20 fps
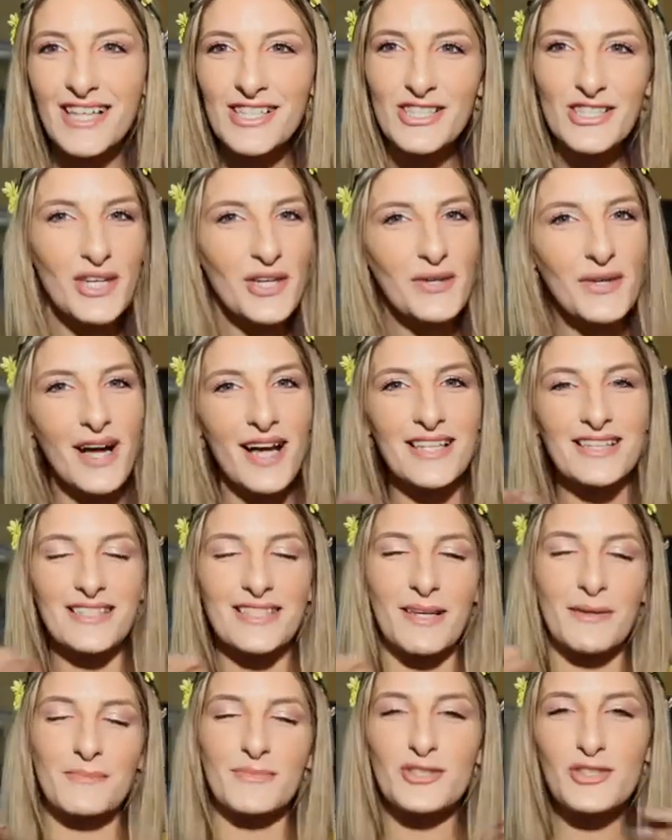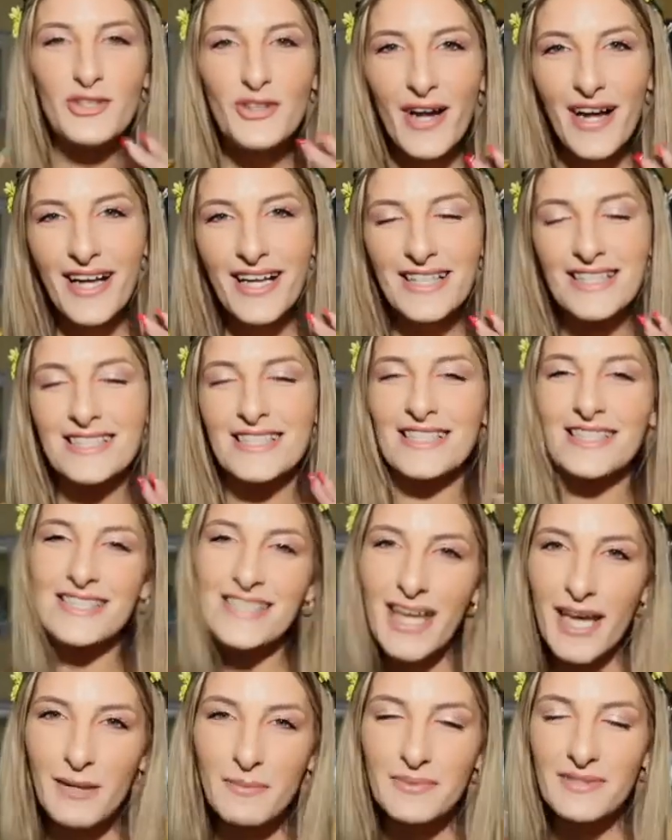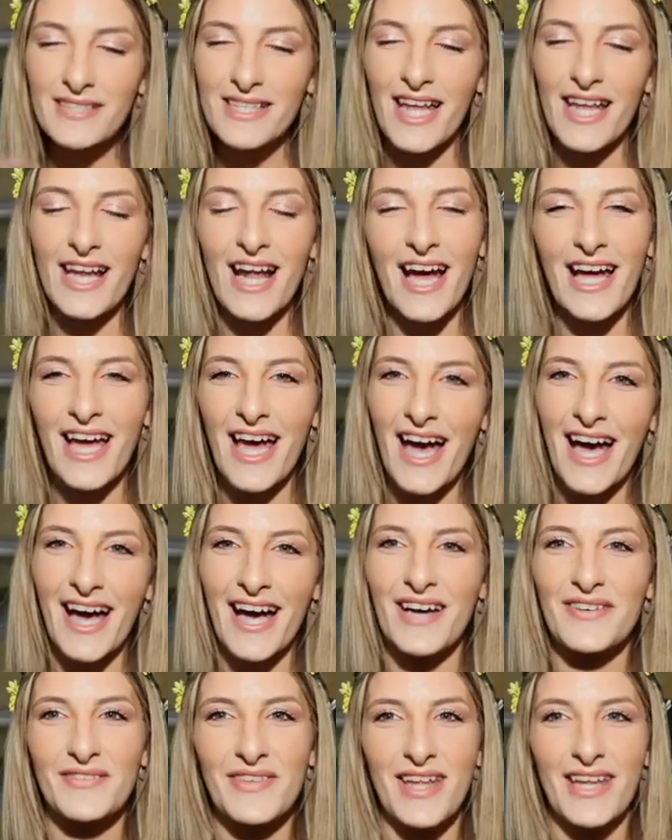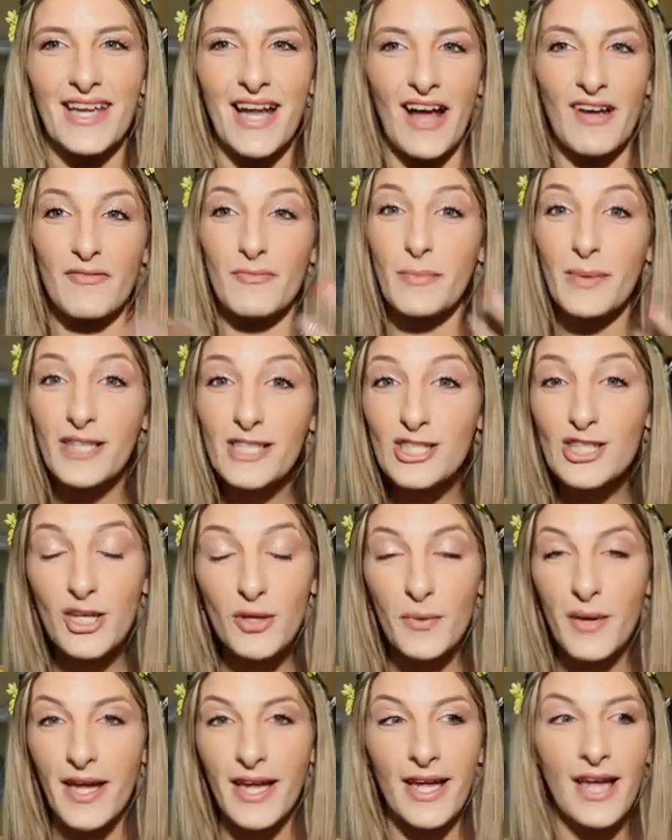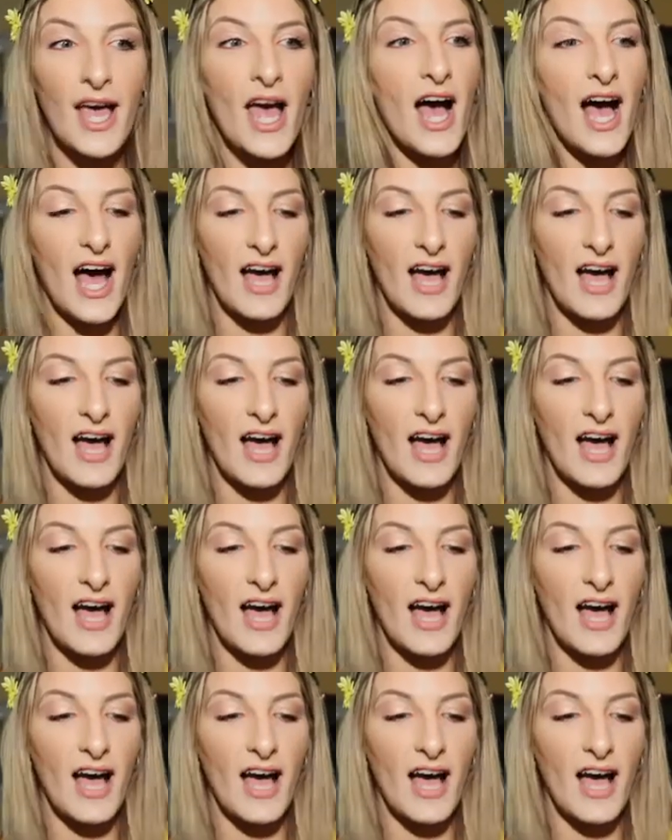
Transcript: show you guys some tricks and tips that I have that I've been doing.